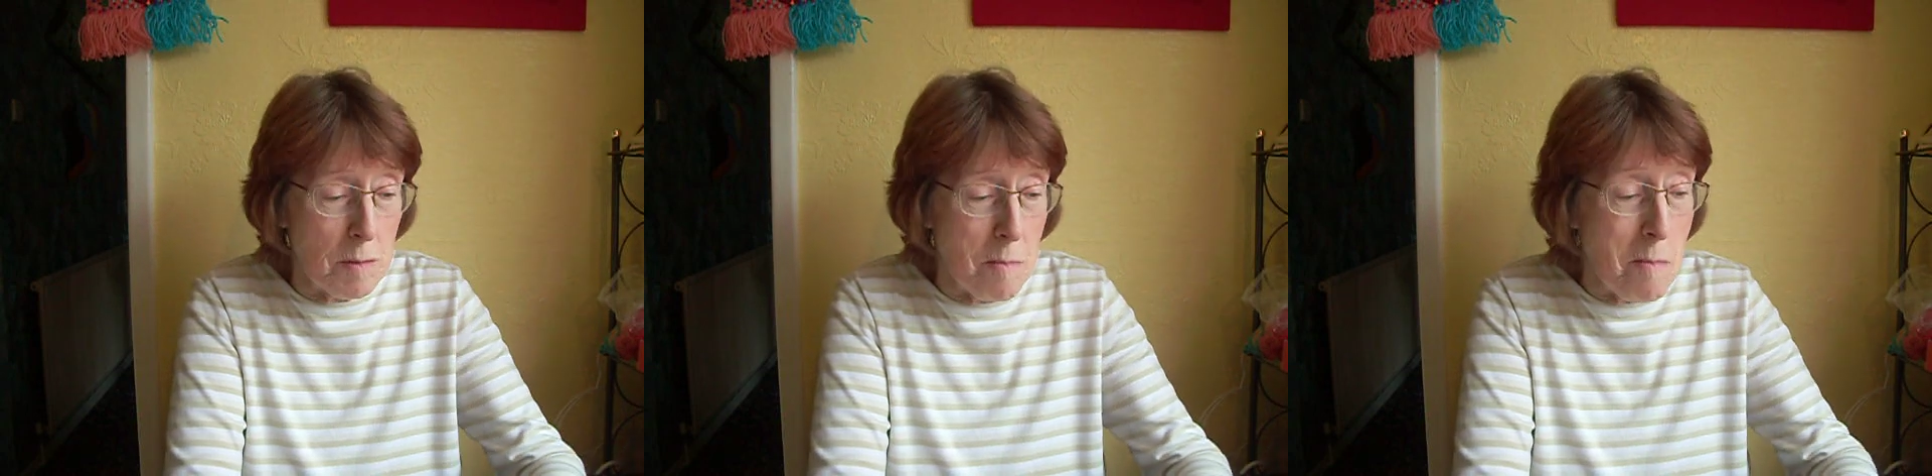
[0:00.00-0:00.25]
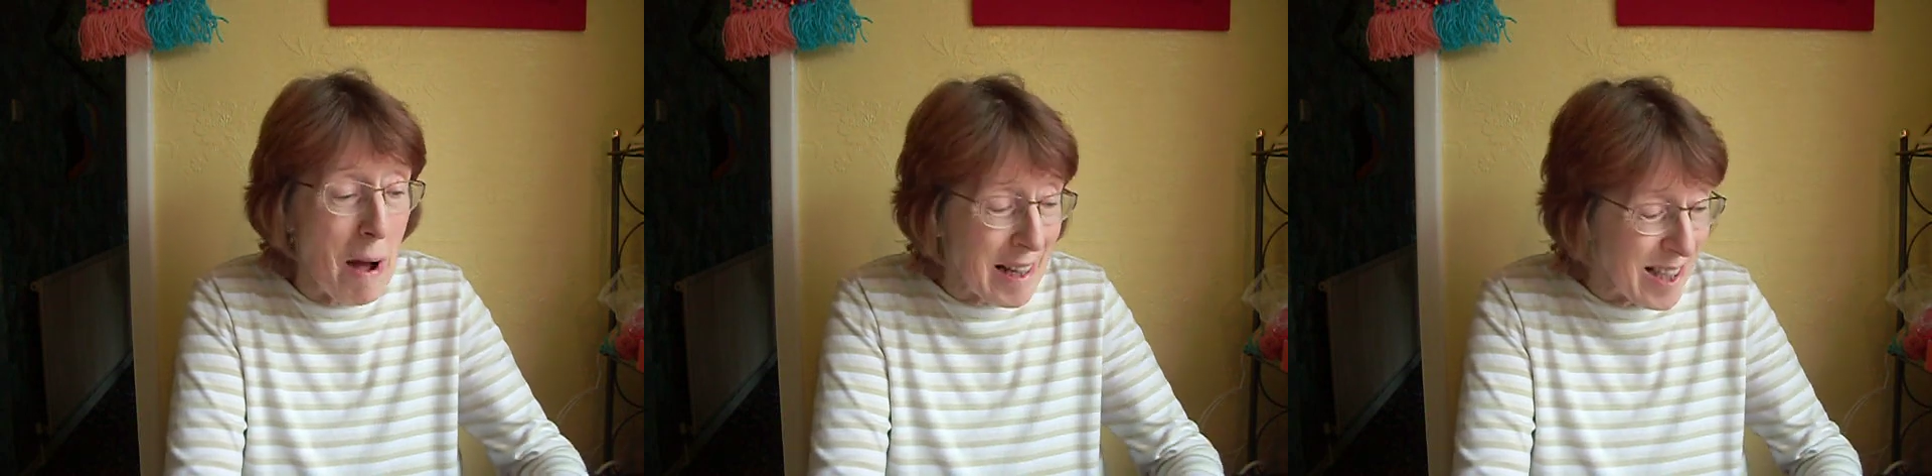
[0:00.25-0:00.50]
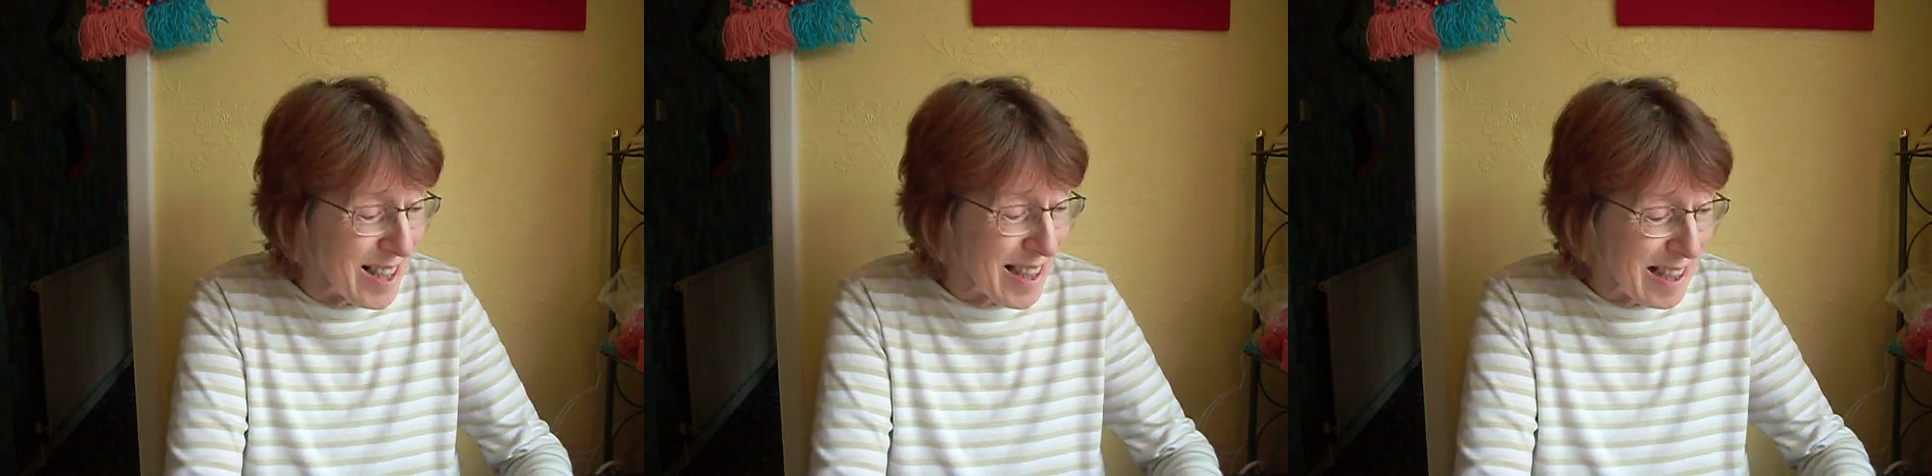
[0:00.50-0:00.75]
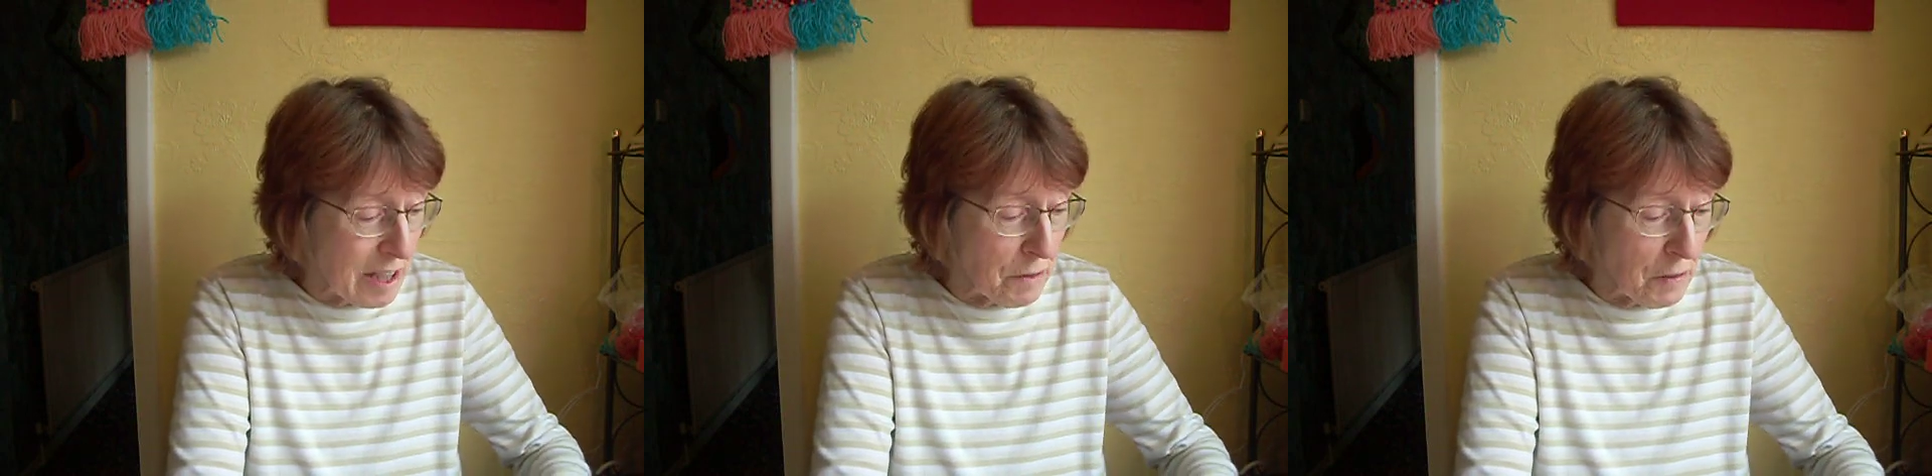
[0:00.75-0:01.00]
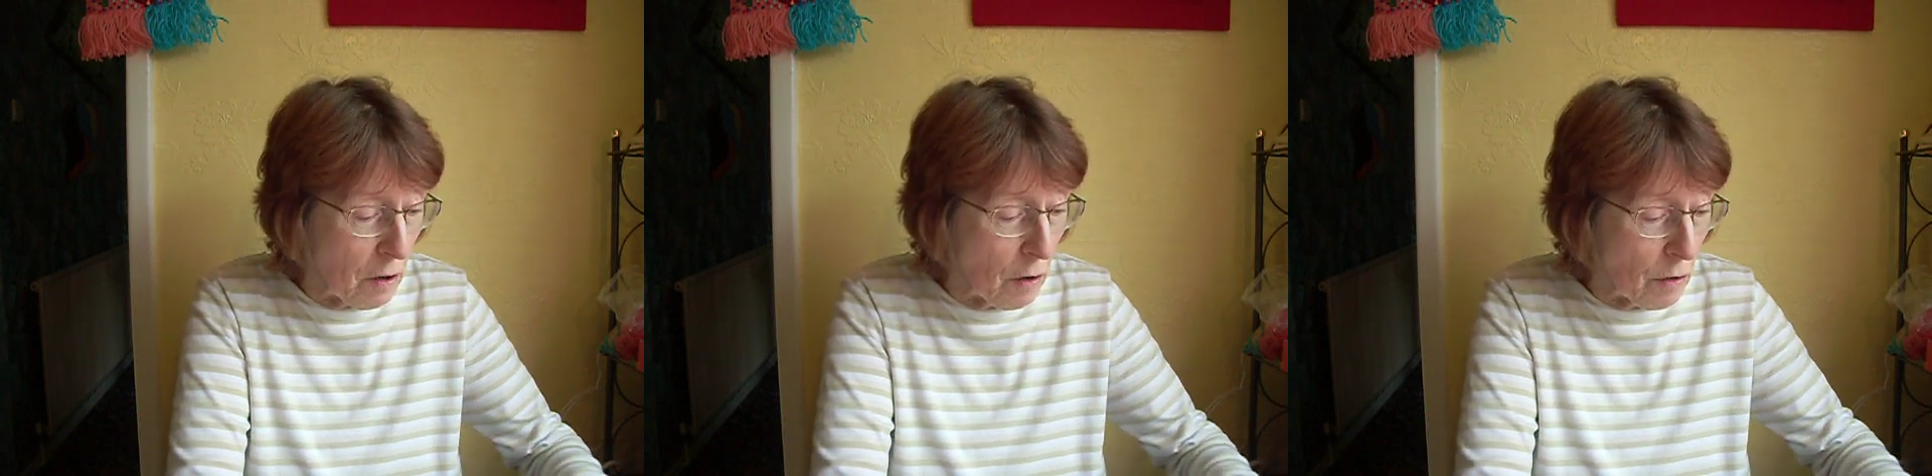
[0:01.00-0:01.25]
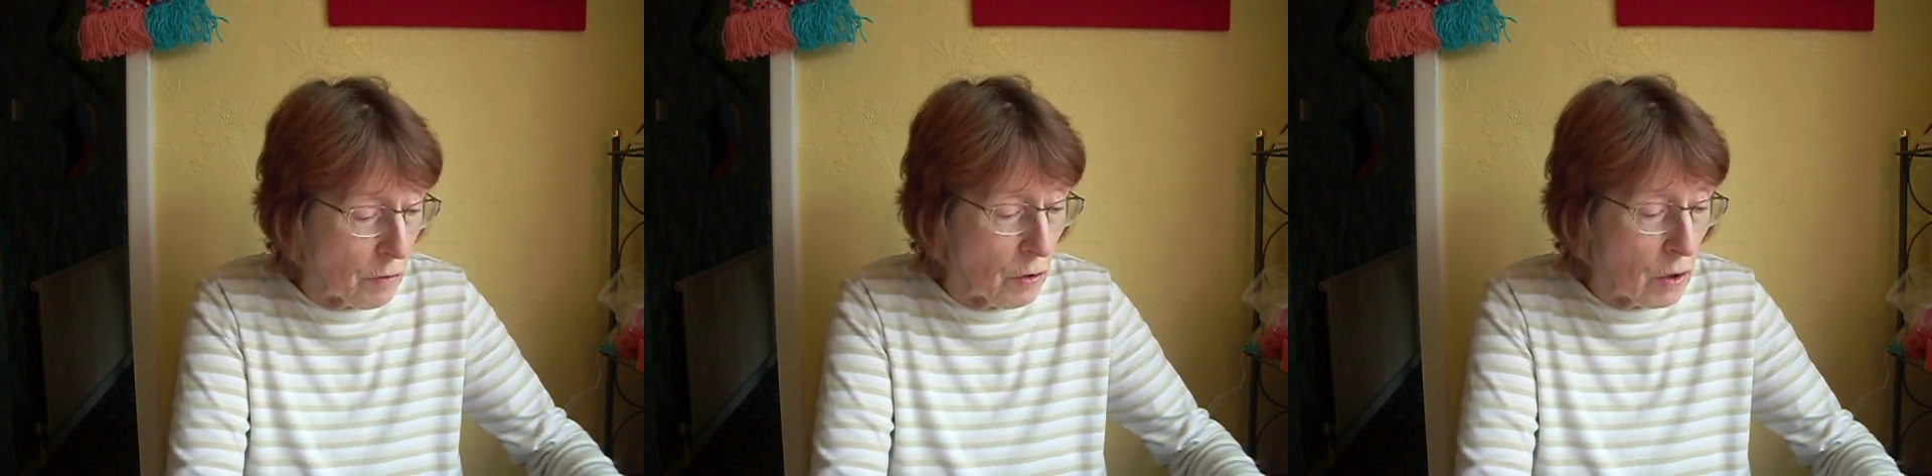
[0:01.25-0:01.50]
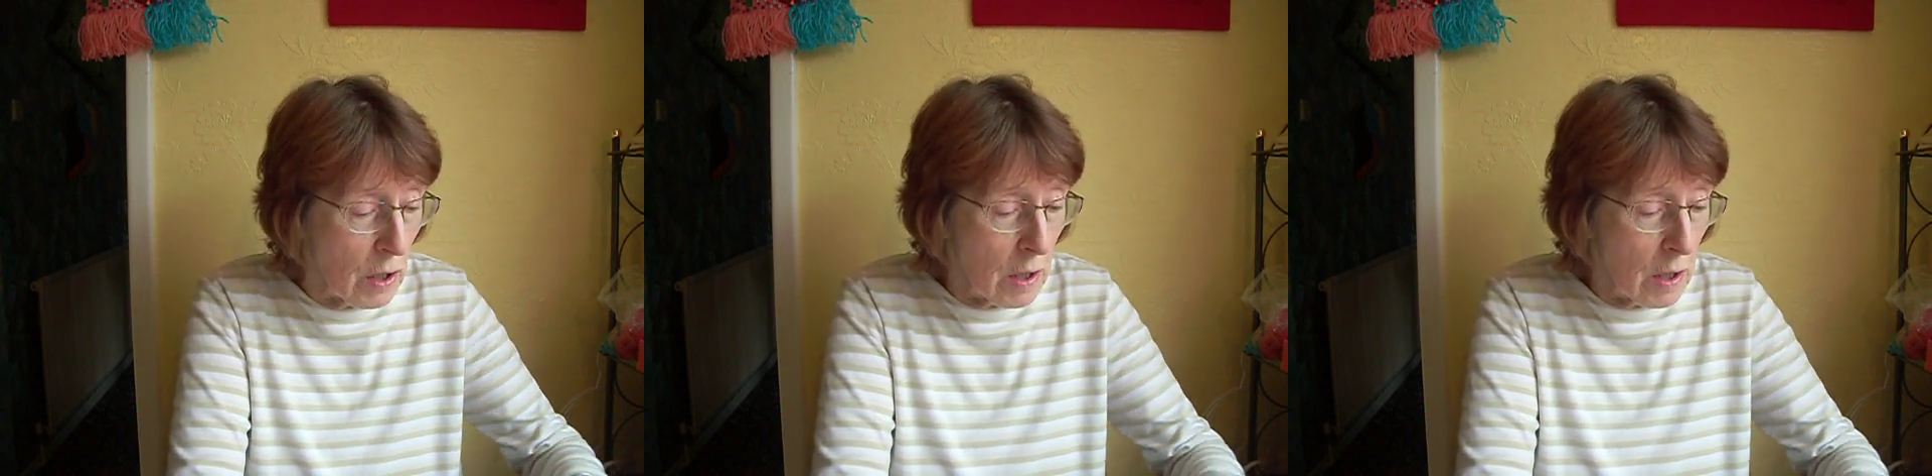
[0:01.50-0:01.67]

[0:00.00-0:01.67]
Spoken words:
masses of cotton.